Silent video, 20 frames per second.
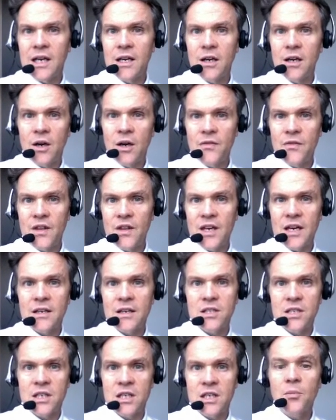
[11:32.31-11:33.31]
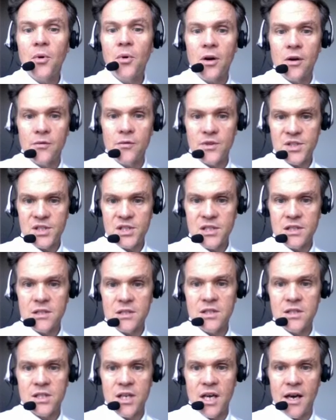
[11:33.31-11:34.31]
on that partner-assisted
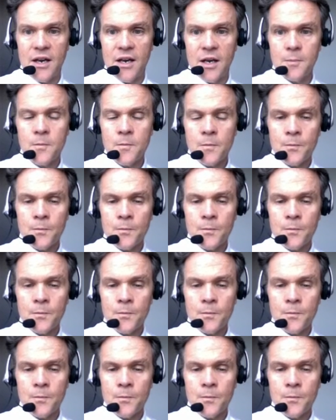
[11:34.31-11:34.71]
scanning.